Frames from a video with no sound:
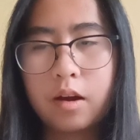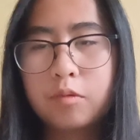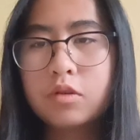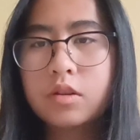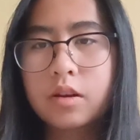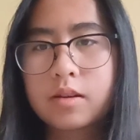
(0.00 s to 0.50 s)
I
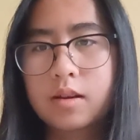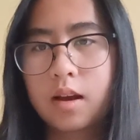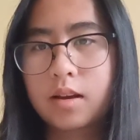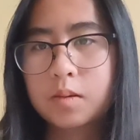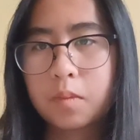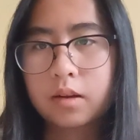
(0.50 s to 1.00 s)
won't tell you
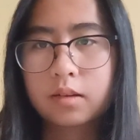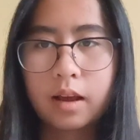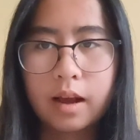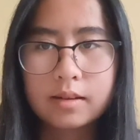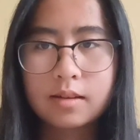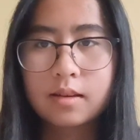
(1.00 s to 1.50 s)
guys my
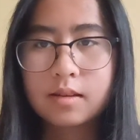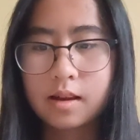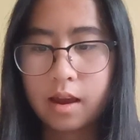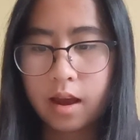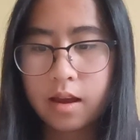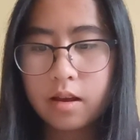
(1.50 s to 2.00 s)
classes
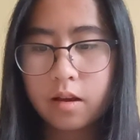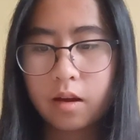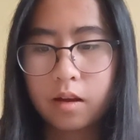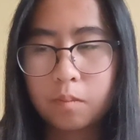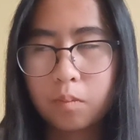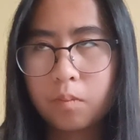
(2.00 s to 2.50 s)
yet,
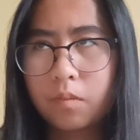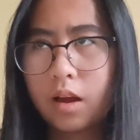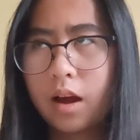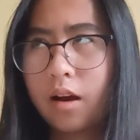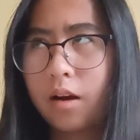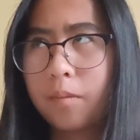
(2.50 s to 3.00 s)
and
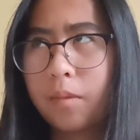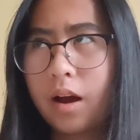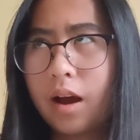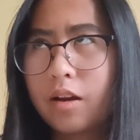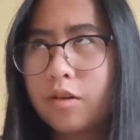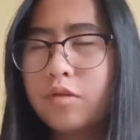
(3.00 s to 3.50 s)
um,
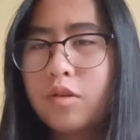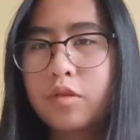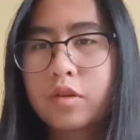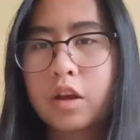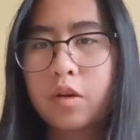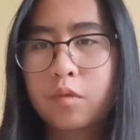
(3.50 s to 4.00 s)
I don't
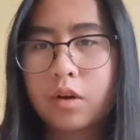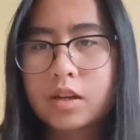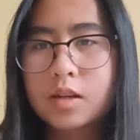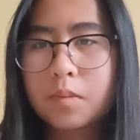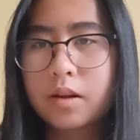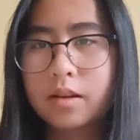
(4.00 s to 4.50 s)
know the
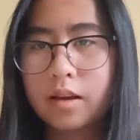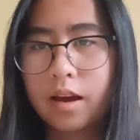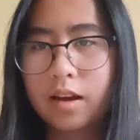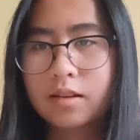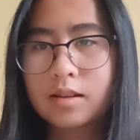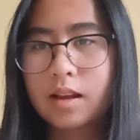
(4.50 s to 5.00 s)
arrangement
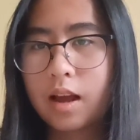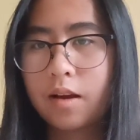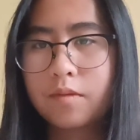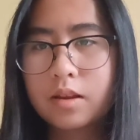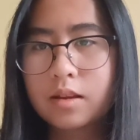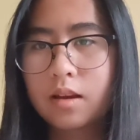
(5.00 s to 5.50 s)
yet because they
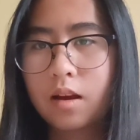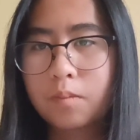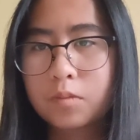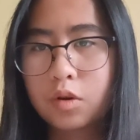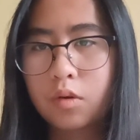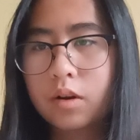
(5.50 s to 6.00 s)
haven't
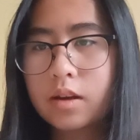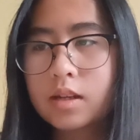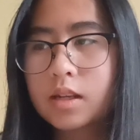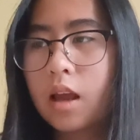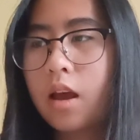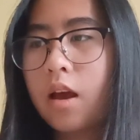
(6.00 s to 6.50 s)
um, told
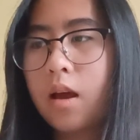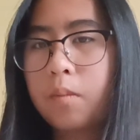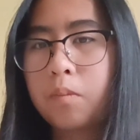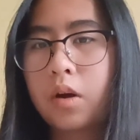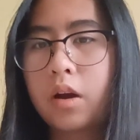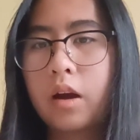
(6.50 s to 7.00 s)
us.
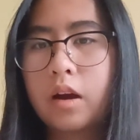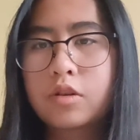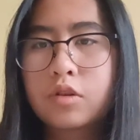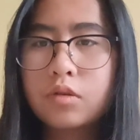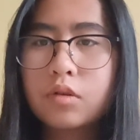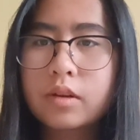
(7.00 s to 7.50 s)
But I
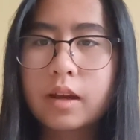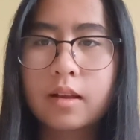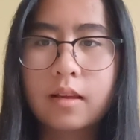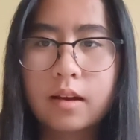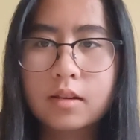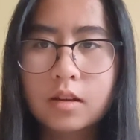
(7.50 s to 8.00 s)
do know the
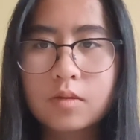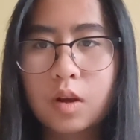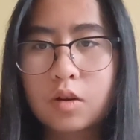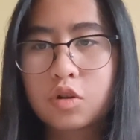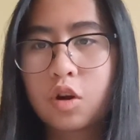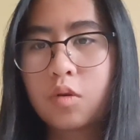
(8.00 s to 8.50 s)
electives
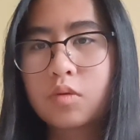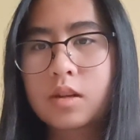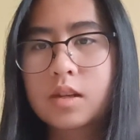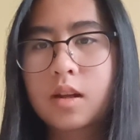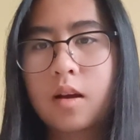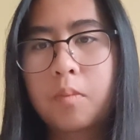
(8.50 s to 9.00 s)
I chose
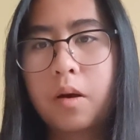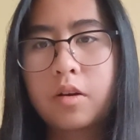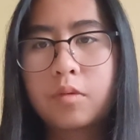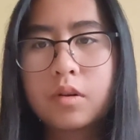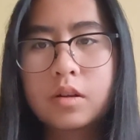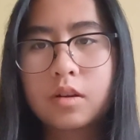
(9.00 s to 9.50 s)
and stuff, but I
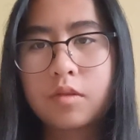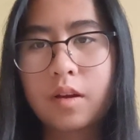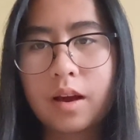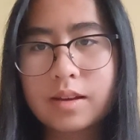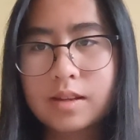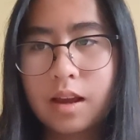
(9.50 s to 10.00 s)
don't want to tell
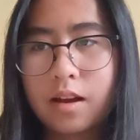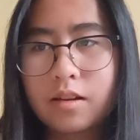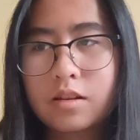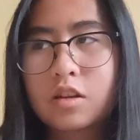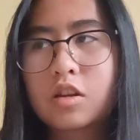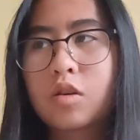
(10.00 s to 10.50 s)
you guys yet
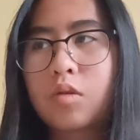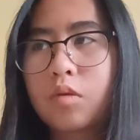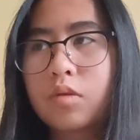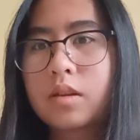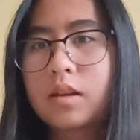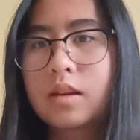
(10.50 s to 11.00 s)

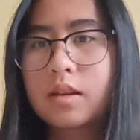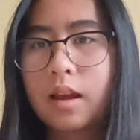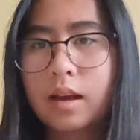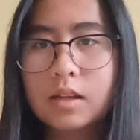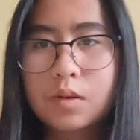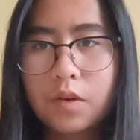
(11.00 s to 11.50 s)
until the
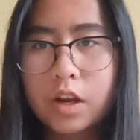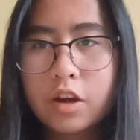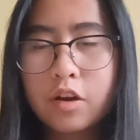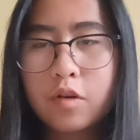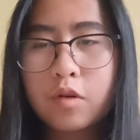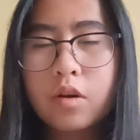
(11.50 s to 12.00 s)
next
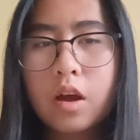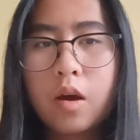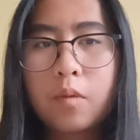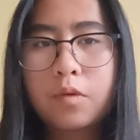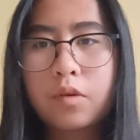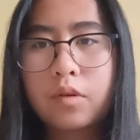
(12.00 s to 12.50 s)
video
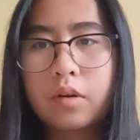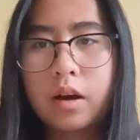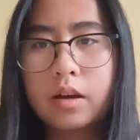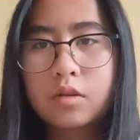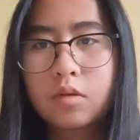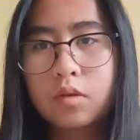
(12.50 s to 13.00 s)
where
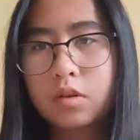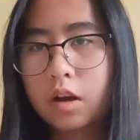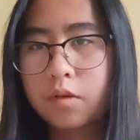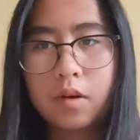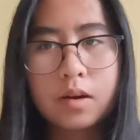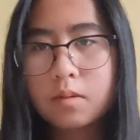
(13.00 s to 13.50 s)
I do a
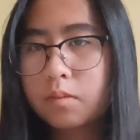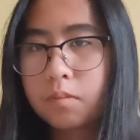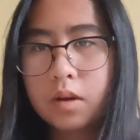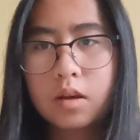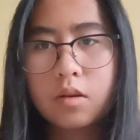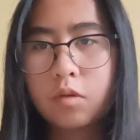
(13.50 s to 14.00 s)
get ready with
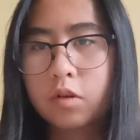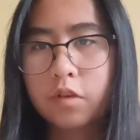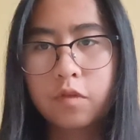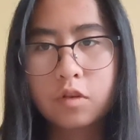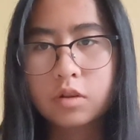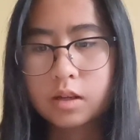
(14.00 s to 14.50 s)
me or the
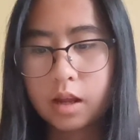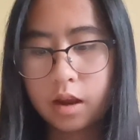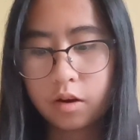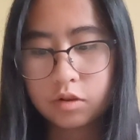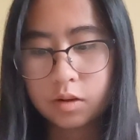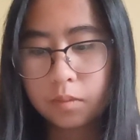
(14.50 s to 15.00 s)
first
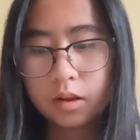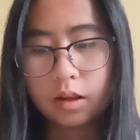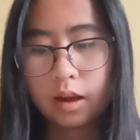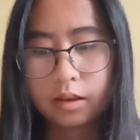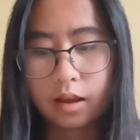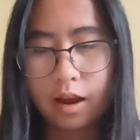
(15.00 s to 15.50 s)
day or something
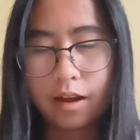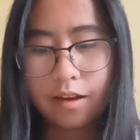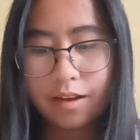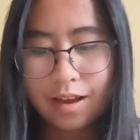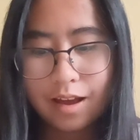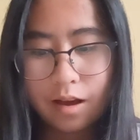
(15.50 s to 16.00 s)
like
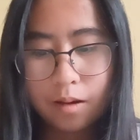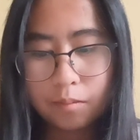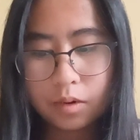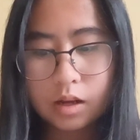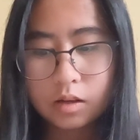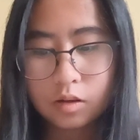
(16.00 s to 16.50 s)
that
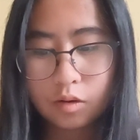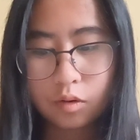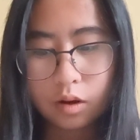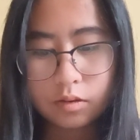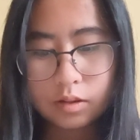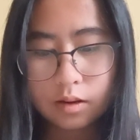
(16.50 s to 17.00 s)
yeah,
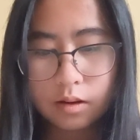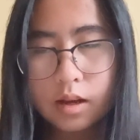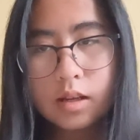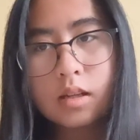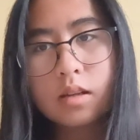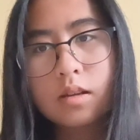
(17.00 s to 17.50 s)
so I'll tell you
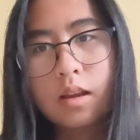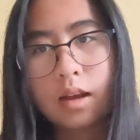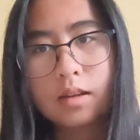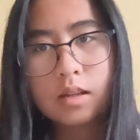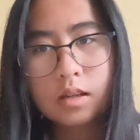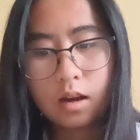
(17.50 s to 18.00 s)
guys
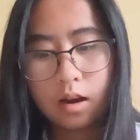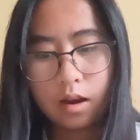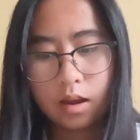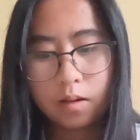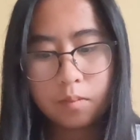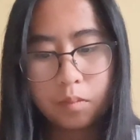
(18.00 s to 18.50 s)
next
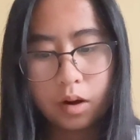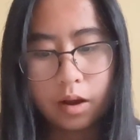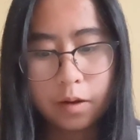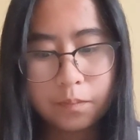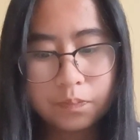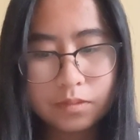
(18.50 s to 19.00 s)
time.
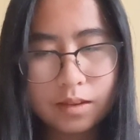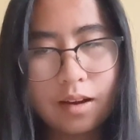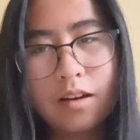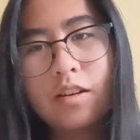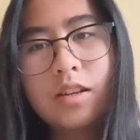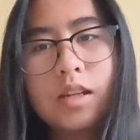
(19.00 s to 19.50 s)
But
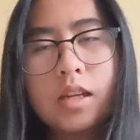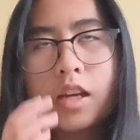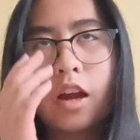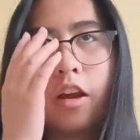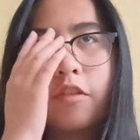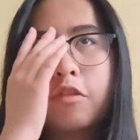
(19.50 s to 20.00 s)

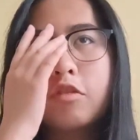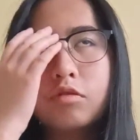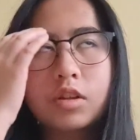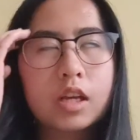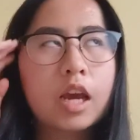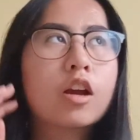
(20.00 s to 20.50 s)
honestly, I feel
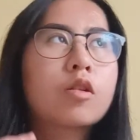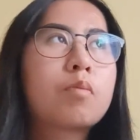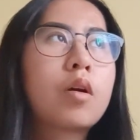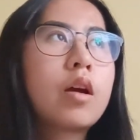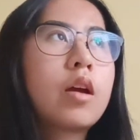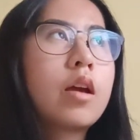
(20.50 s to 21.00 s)
scared,
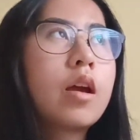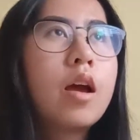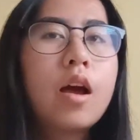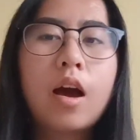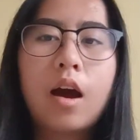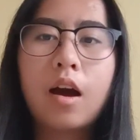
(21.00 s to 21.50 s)
but
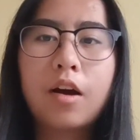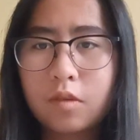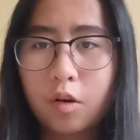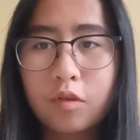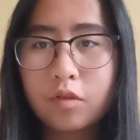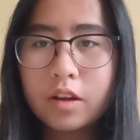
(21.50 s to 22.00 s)
um,
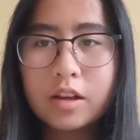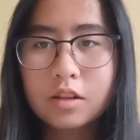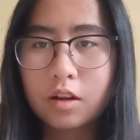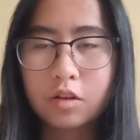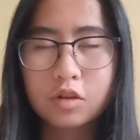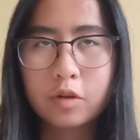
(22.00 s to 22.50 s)
hopefully it's
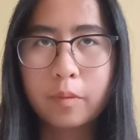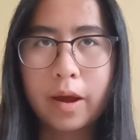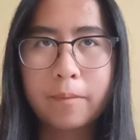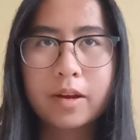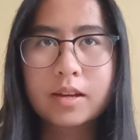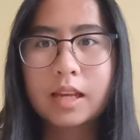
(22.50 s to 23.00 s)
not too
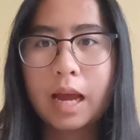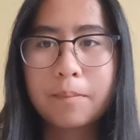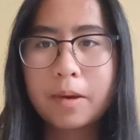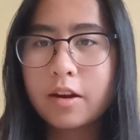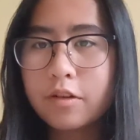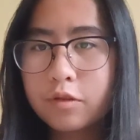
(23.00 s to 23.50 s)
bad because I
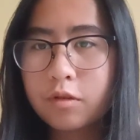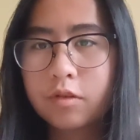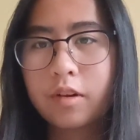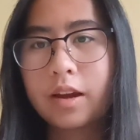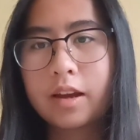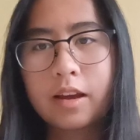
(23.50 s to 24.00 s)
made it through
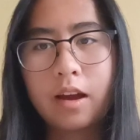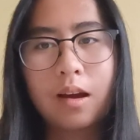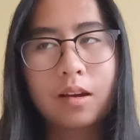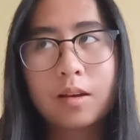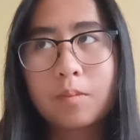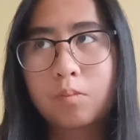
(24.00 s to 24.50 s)
grade 8. I
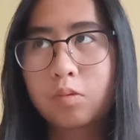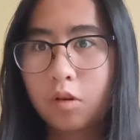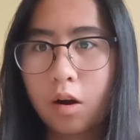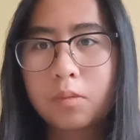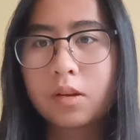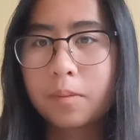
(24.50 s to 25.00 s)
can
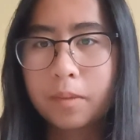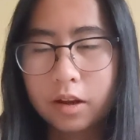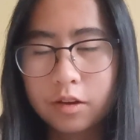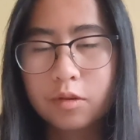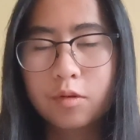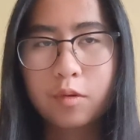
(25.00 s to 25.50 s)
probably make
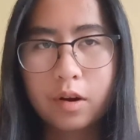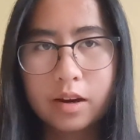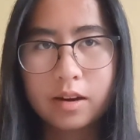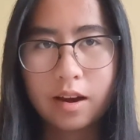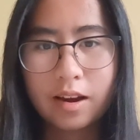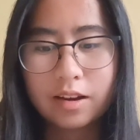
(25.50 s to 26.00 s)
it through grade
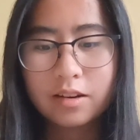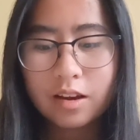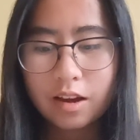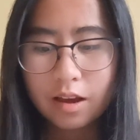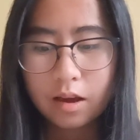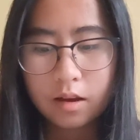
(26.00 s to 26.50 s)
9.
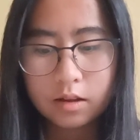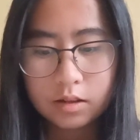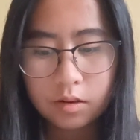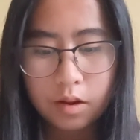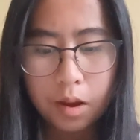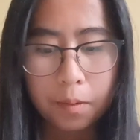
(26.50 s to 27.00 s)

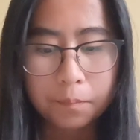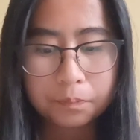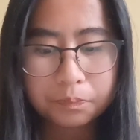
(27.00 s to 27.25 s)
So yeah.